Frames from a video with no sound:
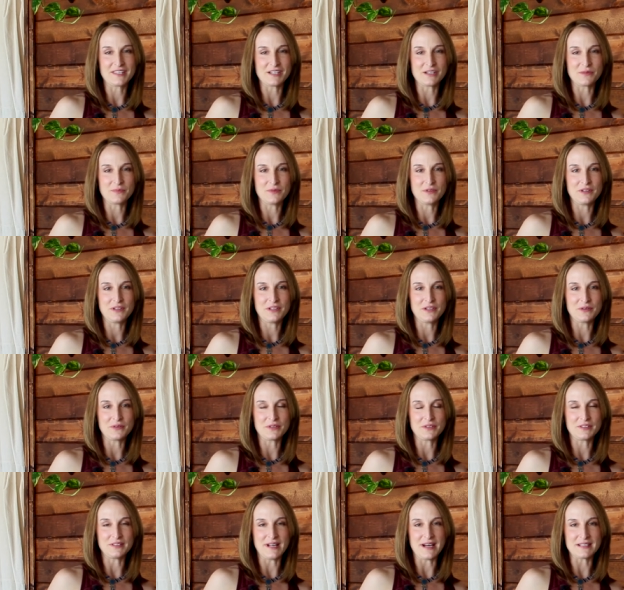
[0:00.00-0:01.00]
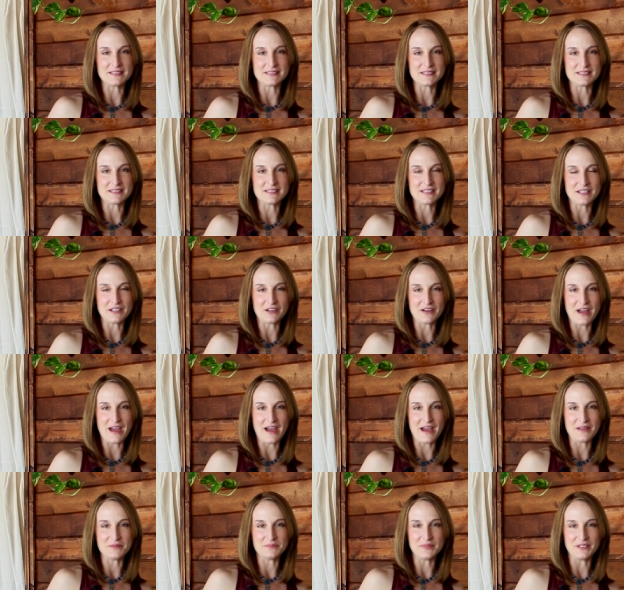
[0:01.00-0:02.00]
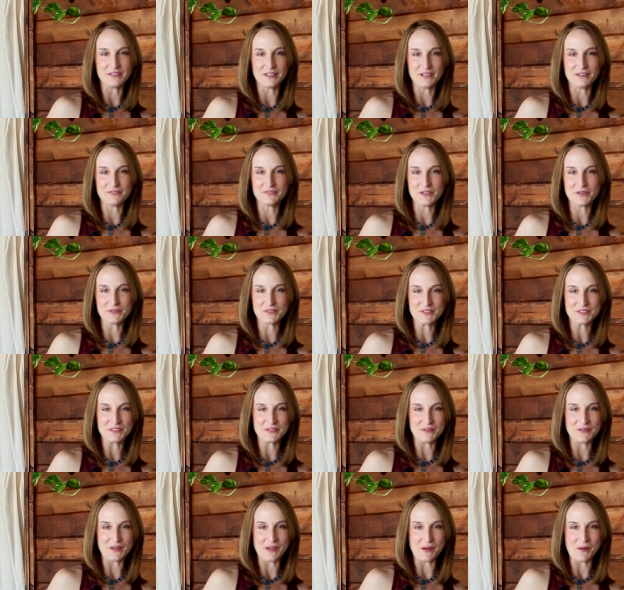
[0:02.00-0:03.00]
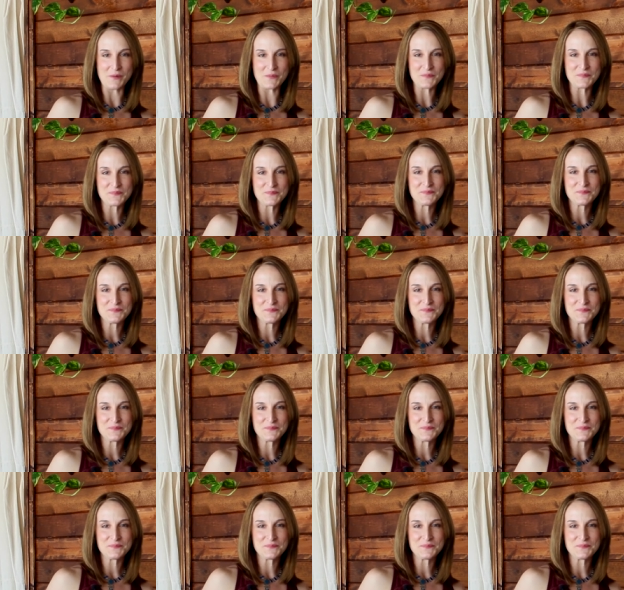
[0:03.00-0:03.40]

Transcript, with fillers: therapeutic yoga classes here at Be Love Yoga Studio.